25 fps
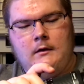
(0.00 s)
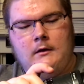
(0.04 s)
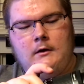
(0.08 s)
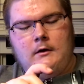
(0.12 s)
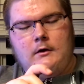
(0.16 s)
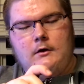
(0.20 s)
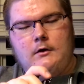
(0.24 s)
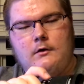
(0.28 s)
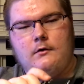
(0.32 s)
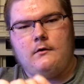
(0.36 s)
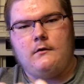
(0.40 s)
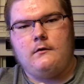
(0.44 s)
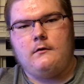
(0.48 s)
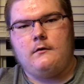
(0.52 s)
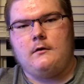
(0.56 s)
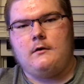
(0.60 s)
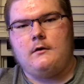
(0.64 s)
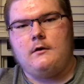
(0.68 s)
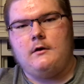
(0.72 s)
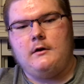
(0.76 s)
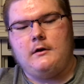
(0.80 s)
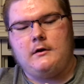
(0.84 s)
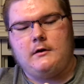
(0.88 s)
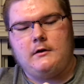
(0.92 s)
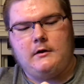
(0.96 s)
You don't hear the
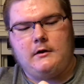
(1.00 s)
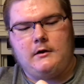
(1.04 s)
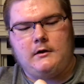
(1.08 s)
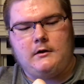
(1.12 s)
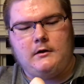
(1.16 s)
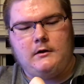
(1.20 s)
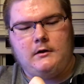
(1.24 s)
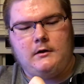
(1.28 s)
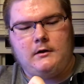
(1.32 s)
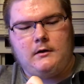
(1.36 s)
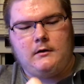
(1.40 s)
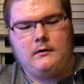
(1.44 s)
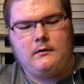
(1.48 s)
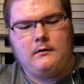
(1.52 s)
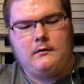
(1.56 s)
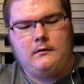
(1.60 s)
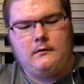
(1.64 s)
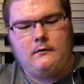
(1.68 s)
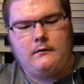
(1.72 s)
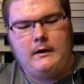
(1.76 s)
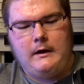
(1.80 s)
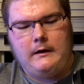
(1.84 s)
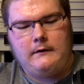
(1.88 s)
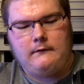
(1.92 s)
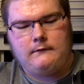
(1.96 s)
click, click, click, and all
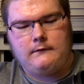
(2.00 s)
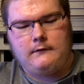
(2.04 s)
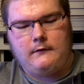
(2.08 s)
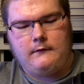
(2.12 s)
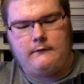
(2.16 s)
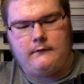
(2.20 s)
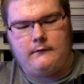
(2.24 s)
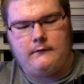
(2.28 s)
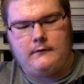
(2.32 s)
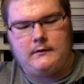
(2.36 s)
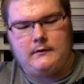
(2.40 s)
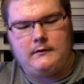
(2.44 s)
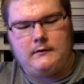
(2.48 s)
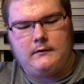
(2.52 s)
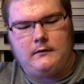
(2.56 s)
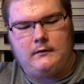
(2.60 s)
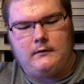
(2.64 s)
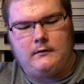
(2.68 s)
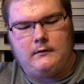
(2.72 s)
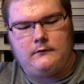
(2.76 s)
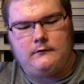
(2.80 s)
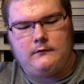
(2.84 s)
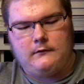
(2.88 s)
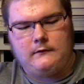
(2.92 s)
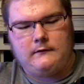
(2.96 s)
that different stuff of it
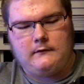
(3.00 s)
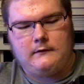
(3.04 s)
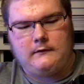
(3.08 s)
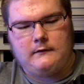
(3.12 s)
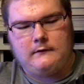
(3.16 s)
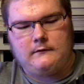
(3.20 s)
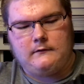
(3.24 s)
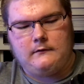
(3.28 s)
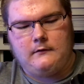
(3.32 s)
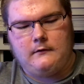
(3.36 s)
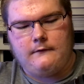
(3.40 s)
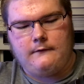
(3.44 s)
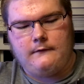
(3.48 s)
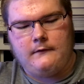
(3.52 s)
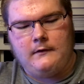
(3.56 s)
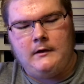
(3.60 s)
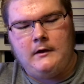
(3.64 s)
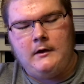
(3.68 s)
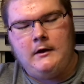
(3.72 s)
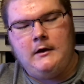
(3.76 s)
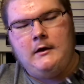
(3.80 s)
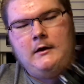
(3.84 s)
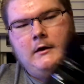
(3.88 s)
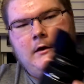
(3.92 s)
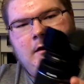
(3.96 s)
adjusting itself.
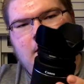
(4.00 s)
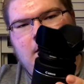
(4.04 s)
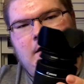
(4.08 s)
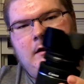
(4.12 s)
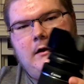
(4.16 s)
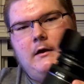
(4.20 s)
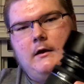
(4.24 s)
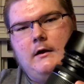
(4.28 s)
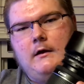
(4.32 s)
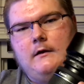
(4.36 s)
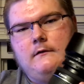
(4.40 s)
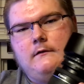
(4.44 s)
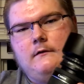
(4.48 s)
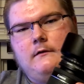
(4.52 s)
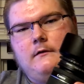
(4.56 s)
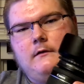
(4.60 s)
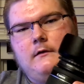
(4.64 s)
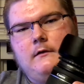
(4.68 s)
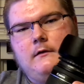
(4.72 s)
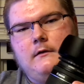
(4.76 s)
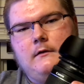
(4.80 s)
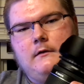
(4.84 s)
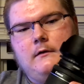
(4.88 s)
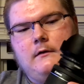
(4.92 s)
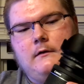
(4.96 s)

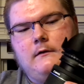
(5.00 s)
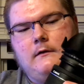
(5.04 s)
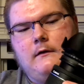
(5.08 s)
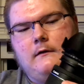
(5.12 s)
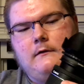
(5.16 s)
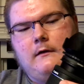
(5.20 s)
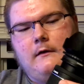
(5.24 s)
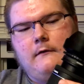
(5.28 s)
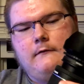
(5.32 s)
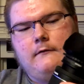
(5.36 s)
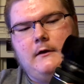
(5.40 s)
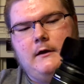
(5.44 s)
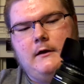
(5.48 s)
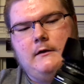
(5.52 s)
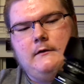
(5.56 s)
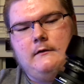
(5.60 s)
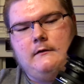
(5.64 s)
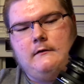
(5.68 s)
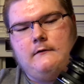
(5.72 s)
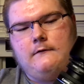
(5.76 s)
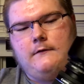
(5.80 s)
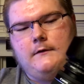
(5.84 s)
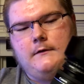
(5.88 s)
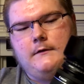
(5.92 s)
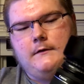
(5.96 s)
It does have the
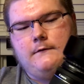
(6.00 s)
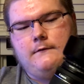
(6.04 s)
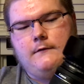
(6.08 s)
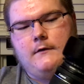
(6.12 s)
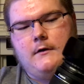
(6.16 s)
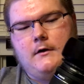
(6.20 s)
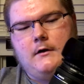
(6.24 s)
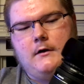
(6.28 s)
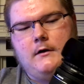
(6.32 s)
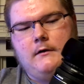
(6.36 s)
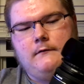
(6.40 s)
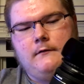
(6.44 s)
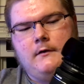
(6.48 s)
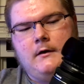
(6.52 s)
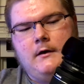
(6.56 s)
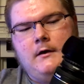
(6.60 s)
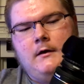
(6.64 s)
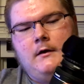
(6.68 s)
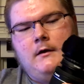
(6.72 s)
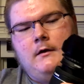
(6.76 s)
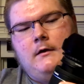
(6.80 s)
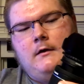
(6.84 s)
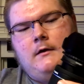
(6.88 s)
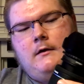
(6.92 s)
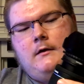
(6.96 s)
18-55.
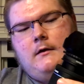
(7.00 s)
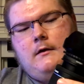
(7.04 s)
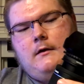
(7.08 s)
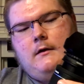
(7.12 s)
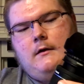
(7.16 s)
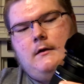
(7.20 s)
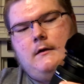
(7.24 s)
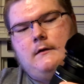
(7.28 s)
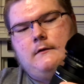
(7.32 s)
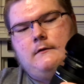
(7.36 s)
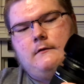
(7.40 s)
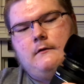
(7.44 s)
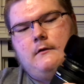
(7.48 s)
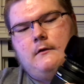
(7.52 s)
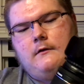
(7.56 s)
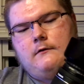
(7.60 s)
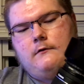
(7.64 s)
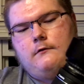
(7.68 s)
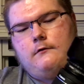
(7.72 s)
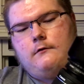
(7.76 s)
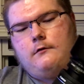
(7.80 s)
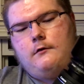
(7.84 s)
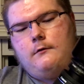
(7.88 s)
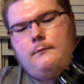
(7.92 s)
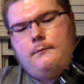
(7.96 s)
It's not
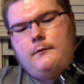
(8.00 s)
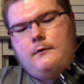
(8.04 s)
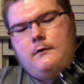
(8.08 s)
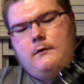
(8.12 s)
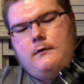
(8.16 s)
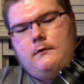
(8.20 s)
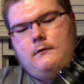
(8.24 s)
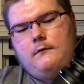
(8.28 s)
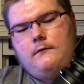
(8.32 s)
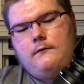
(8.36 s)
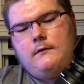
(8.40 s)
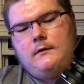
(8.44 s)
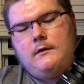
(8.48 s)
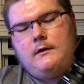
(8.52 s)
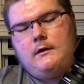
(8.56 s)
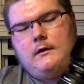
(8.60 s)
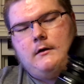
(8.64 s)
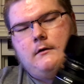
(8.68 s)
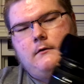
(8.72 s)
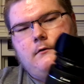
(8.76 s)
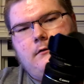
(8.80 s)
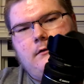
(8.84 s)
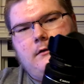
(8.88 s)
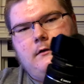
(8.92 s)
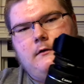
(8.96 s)
super huge of an
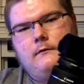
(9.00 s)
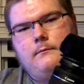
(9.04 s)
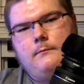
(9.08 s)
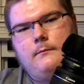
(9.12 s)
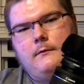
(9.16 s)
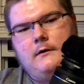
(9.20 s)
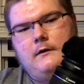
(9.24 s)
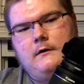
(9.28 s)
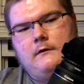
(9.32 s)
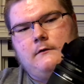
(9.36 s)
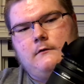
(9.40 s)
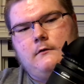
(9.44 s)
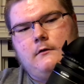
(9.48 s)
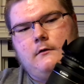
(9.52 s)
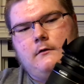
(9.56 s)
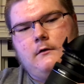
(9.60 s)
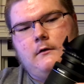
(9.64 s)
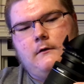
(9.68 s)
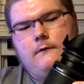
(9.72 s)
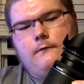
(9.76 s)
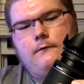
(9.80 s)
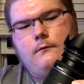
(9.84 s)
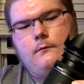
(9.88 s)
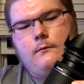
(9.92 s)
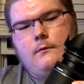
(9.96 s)
increase, but it's good enough
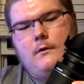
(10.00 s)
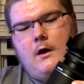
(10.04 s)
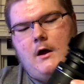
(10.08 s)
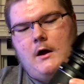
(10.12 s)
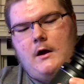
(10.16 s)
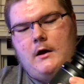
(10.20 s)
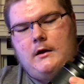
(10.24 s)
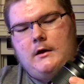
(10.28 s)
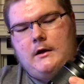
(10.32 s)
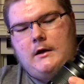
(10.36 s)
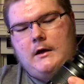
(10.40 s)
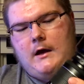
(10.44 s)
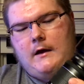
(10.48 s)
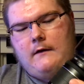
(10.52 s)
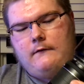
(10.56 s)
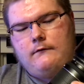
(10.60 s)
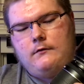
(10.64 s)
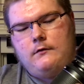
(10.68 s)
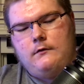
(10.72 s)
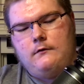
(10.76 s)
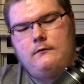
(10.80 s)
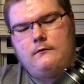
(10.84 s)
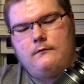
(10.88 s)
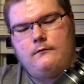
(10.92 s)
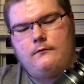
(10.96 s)
for what I have to
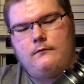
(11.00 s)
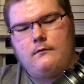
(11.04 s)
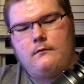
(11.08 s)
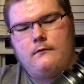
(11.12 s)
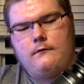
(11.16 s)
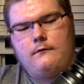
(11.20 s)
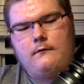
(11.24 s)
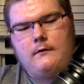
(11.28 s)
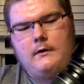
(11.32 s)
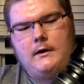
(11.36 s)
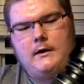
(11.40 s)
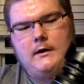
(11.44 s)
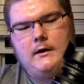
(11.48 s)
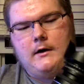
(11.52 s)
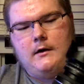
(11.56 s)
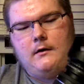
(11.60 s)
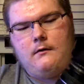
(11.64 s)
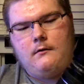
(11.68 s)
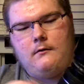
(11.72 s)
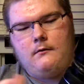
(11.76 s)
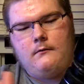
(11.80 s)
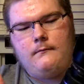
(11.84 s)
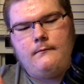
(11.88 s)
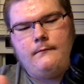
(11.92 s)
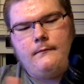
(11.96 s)
use it for right
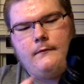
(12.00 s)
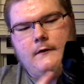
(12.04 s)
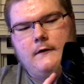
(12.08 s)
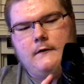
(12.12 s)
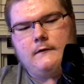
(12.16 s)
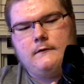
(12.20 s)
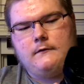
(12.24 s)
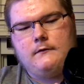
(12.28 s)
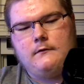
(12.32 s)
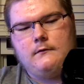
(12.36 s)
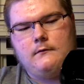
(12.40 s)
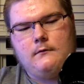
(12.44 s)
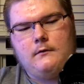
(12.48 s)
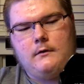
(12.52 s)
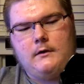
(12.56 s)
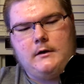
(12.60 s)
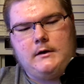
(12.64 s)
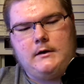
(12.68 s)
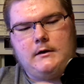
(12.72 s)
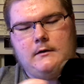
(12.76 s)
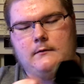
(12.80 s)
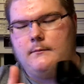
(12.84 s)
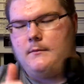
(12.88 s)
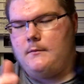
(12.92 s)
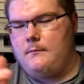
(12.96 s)
now, until I
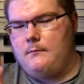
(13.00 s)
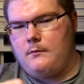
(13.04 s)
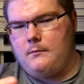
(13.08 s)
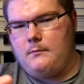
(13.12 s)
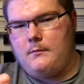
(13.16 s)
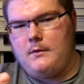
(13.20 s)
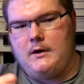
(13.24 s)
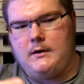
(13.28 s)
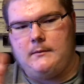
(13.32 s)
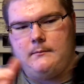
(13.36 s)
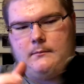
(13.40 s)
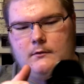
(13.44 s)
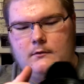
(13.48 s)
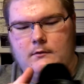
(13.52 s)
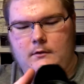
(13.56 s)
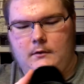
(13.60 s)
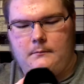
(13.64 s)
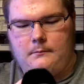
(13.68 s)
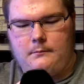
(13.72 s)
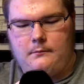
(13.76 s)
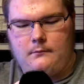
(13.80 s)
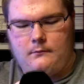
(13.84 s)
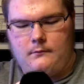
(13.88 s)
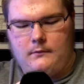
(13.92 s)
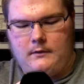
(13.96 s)
get a bit more money built up
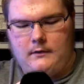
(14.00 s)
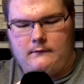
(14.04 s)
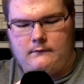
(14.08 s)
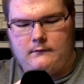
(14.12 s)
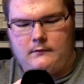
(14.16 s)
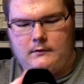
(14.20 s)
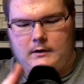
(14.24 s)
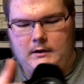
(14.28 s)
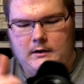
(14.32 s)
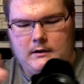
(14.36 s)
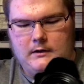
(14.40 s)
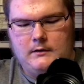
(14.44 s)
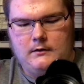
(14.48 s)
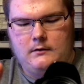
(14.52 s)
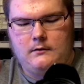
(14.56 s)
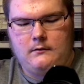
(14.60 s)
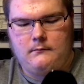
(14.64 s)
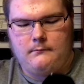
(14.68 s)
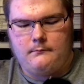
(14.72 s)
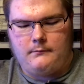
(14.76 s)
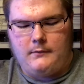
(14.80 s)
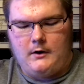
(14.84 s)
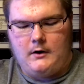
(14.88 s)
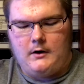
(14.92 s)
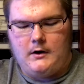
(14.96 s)
or whatever, and I can go and
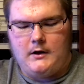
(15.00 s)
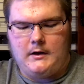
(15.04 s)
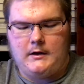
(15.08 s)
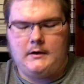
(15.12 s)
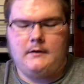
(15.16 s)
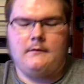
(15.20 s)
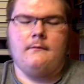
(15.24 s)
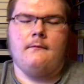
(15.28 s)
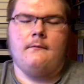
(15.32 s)
buy